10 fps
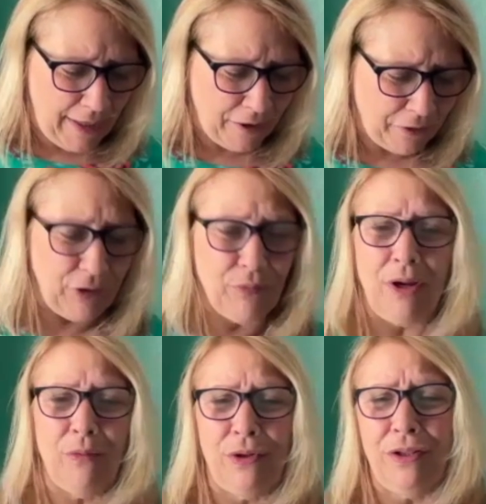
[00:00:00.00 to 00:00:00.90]
actually
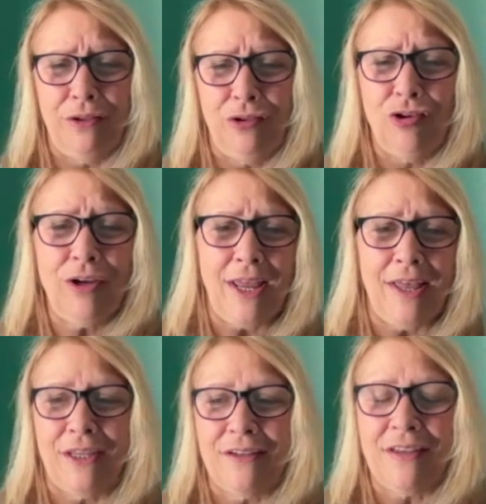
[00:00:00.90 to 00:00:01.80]
will look
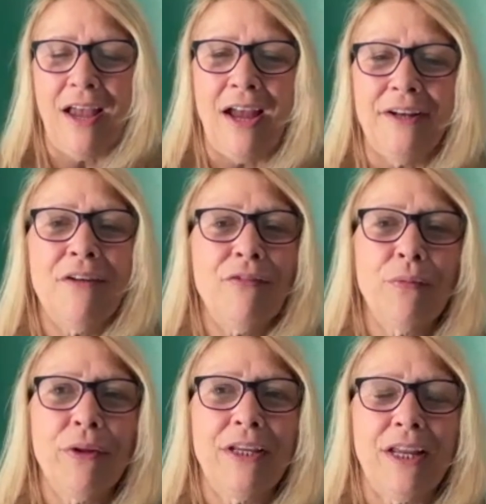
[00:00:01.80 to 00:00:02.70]
at this. I never
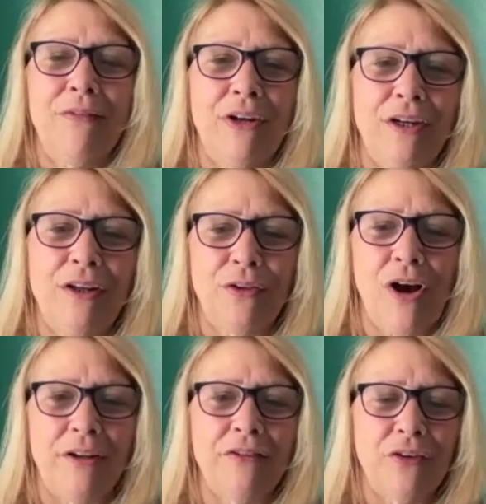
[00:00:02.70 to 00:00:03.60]
really gave it any
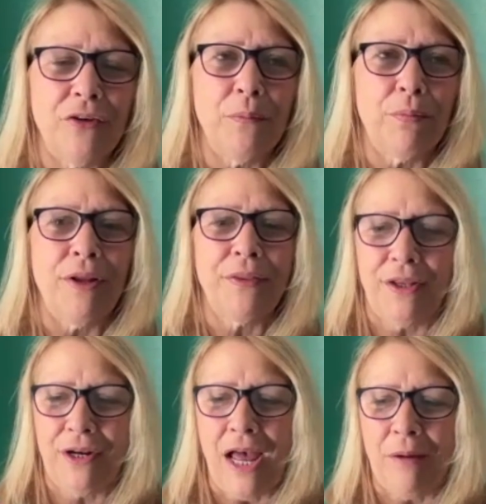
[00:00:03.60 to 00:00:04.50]
thought until you brought
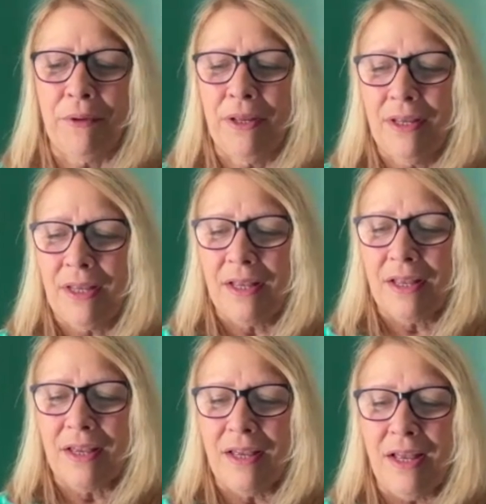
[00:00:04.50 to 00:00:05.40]
that up.
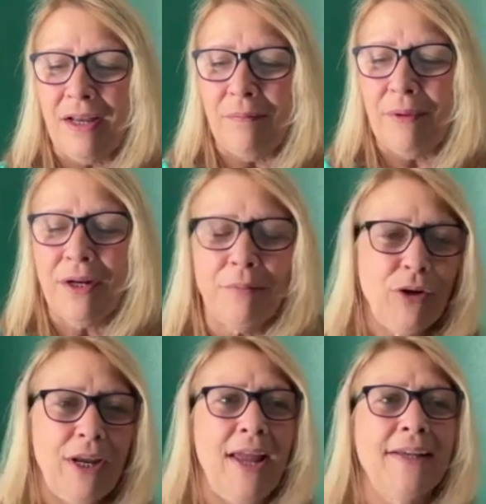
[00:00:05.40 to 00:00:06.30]
And I'm going
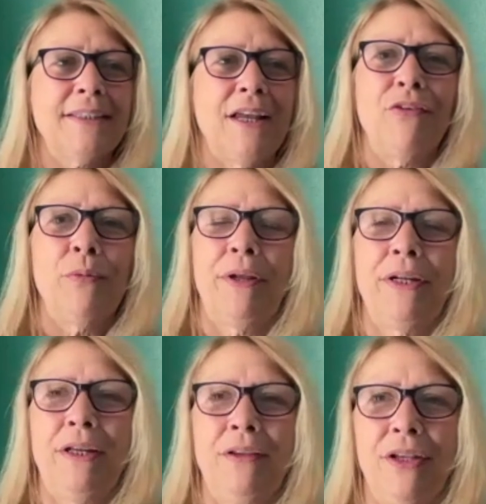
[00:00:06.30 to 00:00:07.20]
to ask
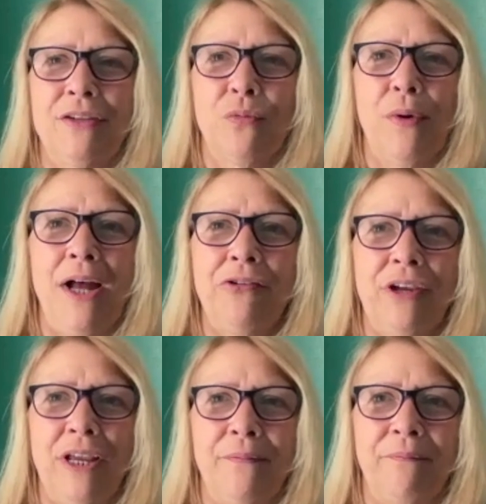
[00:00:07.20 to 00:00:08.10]
everybody that's
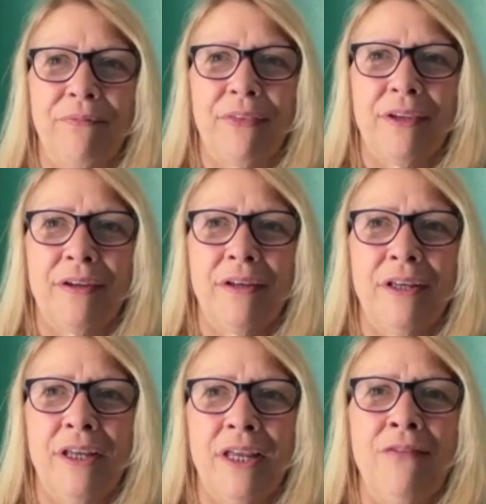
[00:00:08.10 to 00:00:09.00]
watching
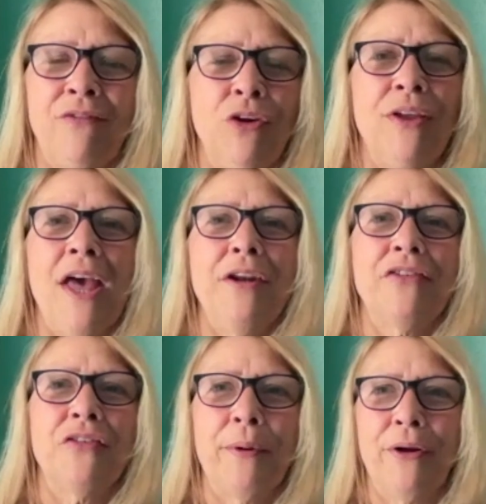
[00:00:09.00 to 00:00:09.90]
if you've had
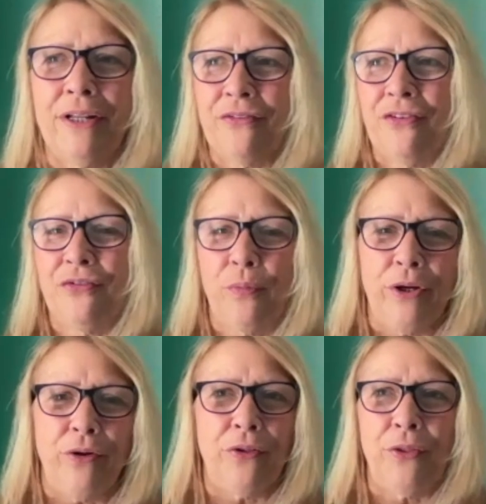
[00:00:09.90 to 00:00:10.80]
experiences where
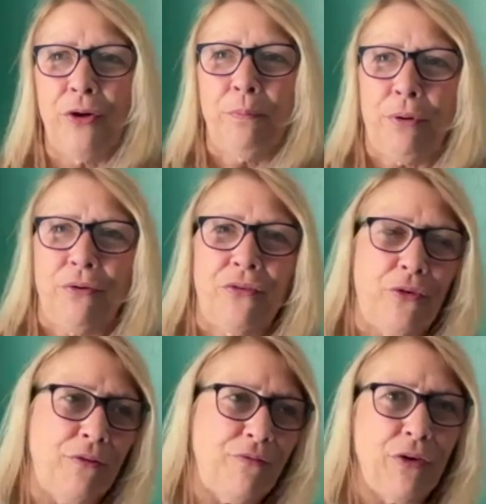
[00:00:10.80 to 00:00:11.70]
you're third person
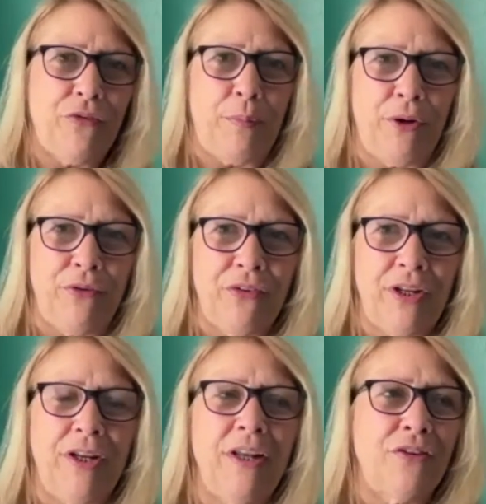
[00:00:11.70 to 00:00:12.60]
or first
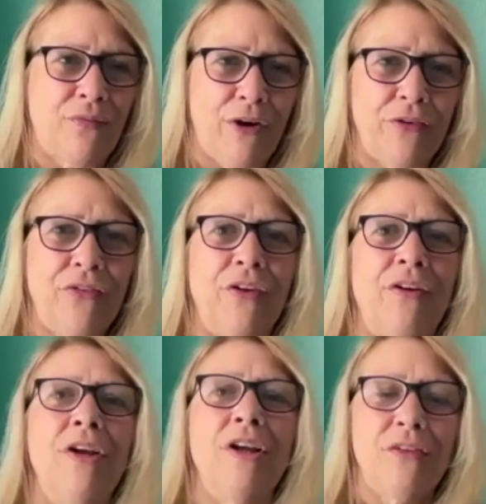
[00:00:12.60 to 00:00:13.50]
person as far as
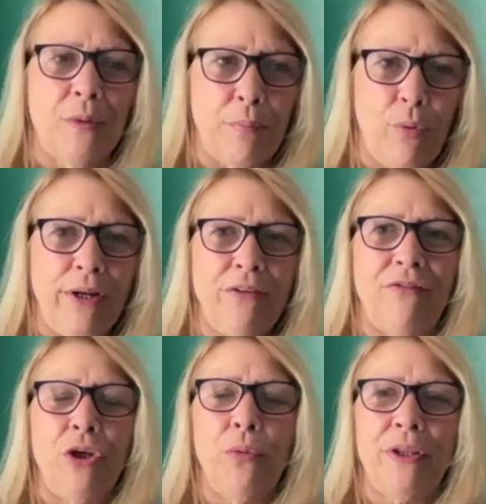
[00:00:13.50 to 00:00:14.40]
the point of
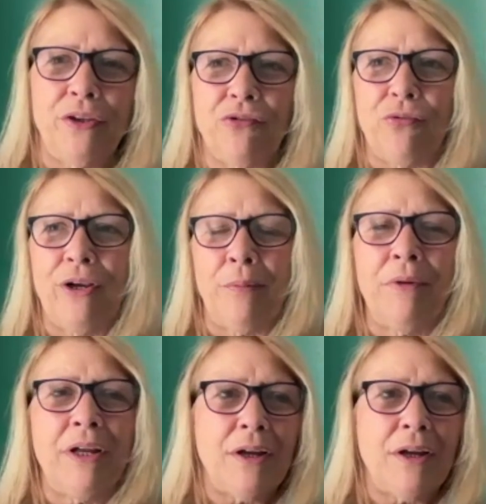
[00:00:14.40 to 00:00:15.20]
view in the dream,